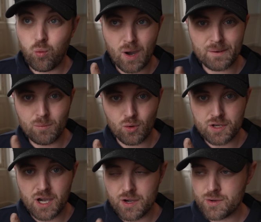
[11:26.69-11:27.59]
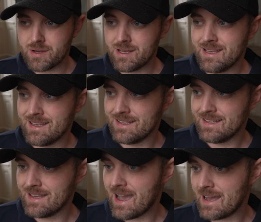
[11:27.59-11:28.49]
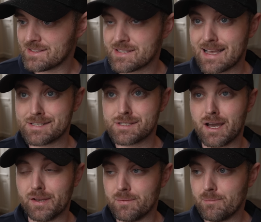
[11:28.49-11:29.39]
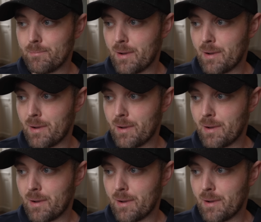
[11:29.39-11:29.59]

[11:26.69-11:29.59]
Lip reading: one more coat and that's done.